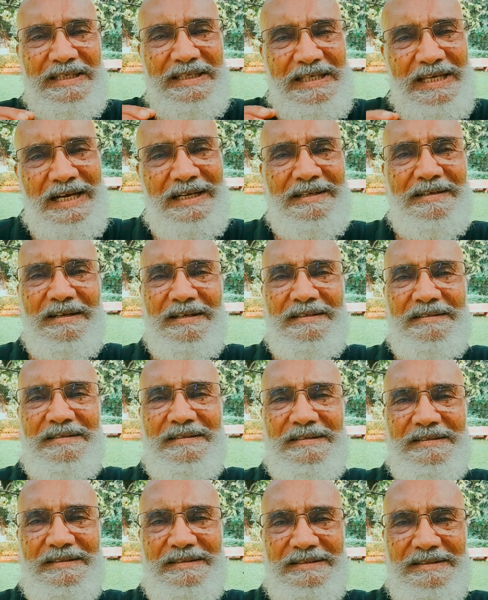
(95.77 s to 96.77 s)
yet
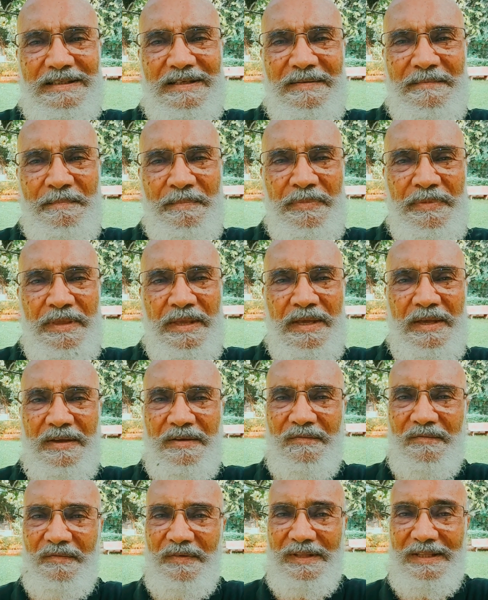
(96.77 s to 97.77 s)
hurt us
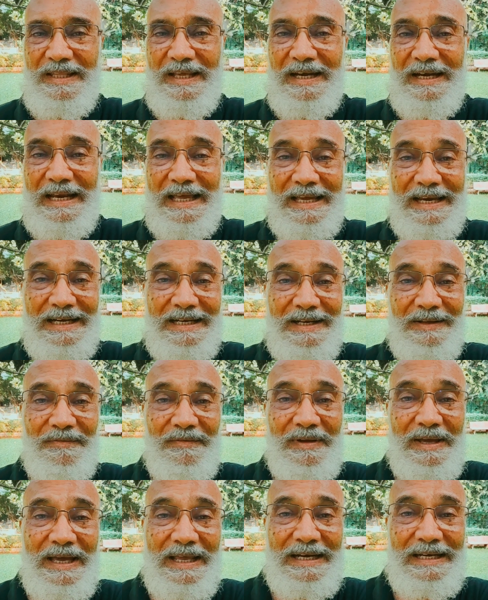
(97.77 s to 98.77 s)
with their
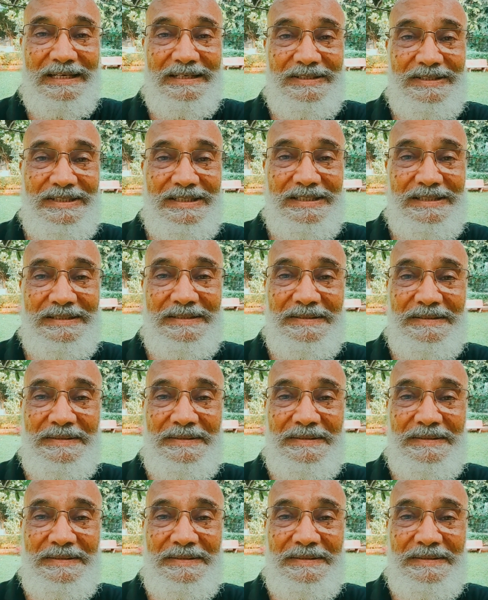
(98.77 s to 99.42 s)
negative energy.